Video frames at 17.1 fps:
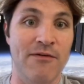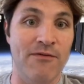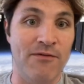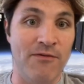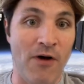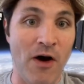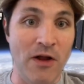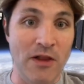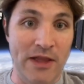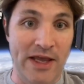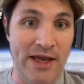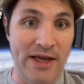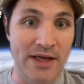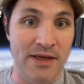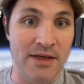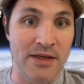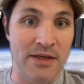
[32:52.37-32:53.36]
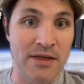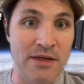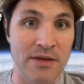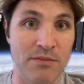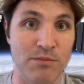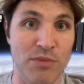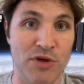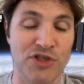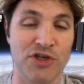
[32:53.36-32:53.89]
falling.
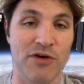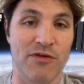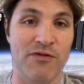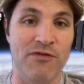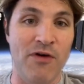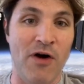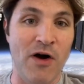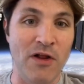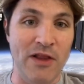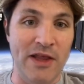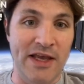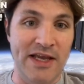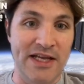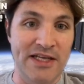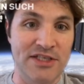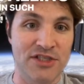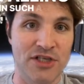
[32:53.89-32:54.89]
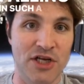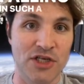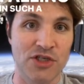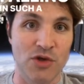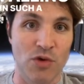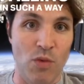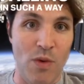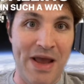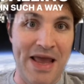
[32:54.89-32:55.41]
But you're falling in such
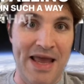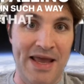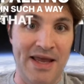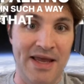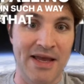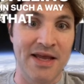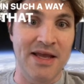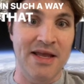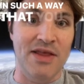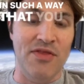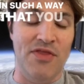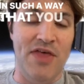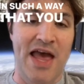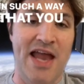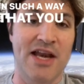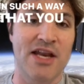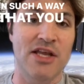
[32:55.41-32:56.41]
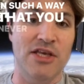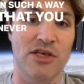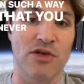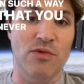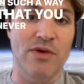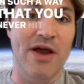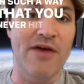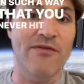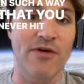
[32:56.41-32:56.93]
a way that you
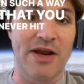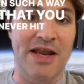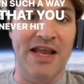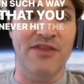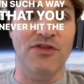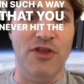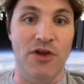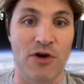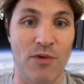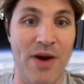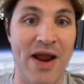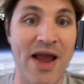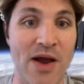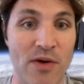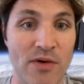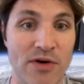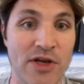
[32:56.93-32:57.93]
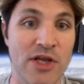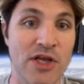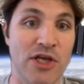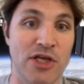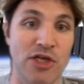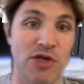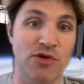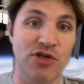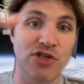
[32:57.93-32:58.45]
never hit the ground.
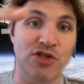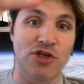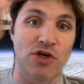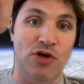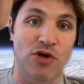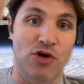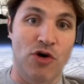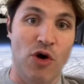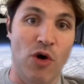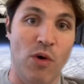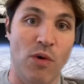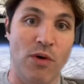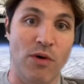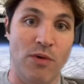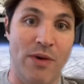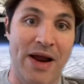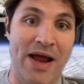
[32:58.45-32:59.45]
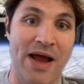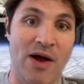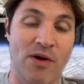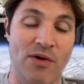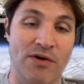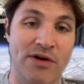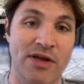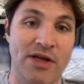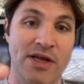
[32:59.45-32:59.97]
You just go
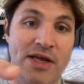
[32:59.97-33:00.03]
around